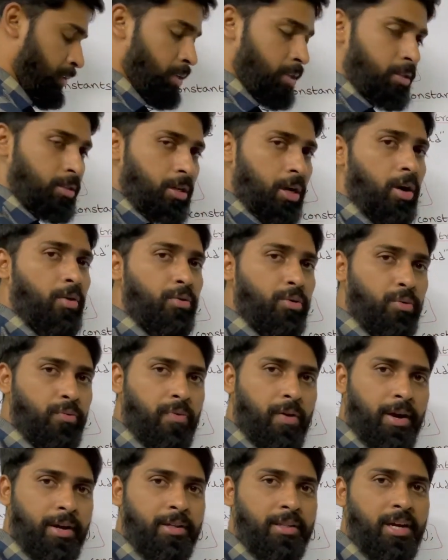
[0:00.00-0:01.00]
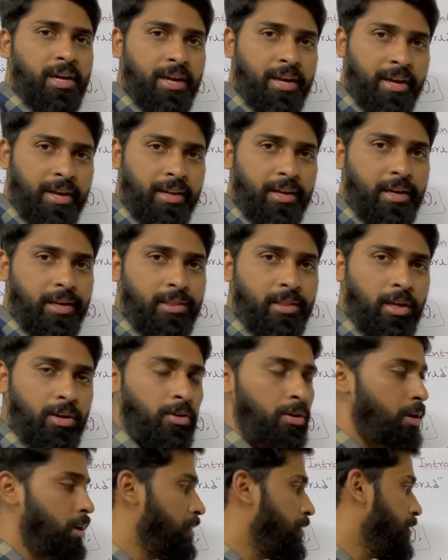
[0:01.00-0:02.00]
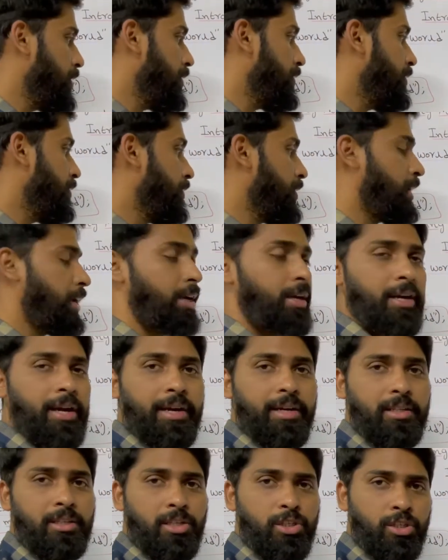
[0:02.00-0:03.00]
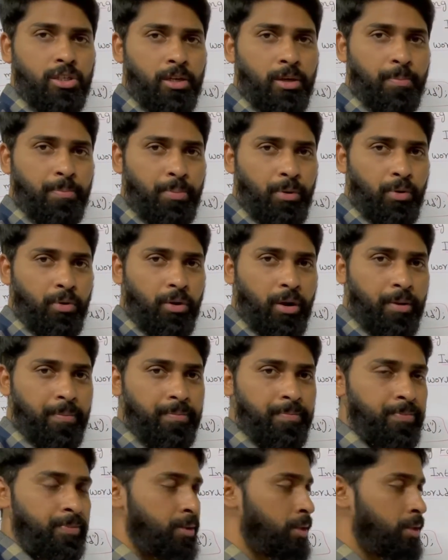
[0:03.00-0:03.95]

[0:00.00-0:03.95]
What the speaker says: so how to find the area, then only we can write this program.